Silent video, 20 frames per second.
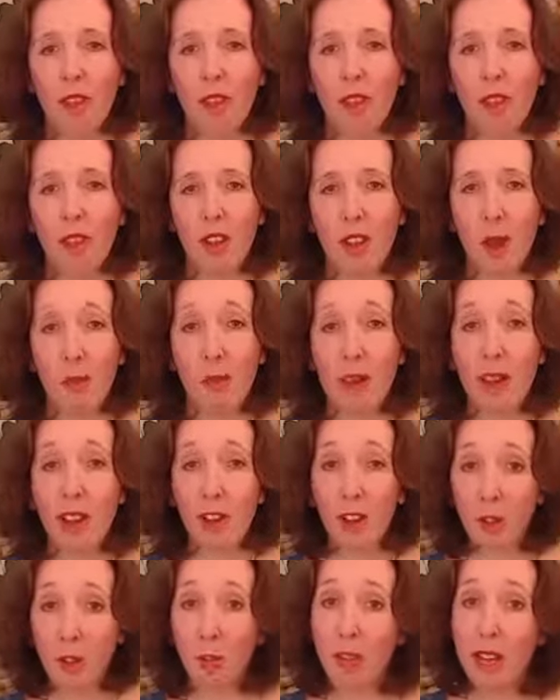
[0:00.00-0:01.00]
I might
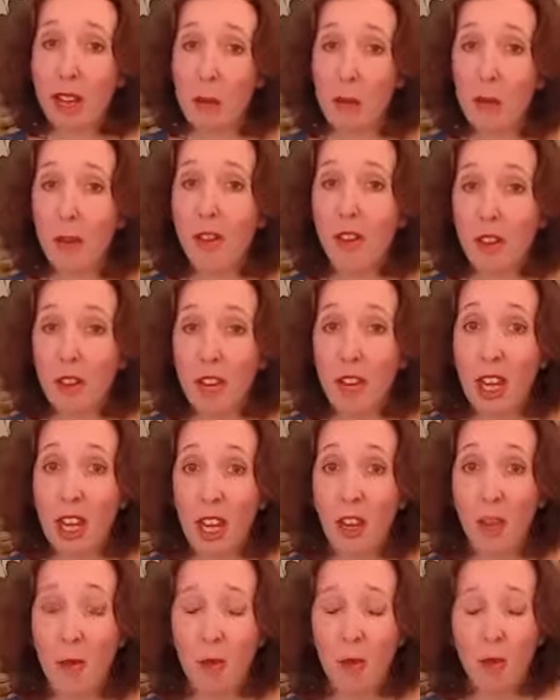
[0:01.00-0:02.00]
not be able to see
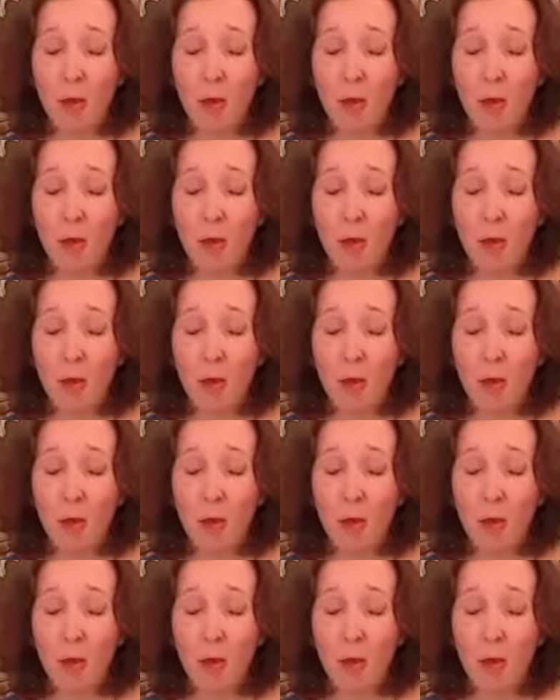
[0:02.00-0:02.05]
you,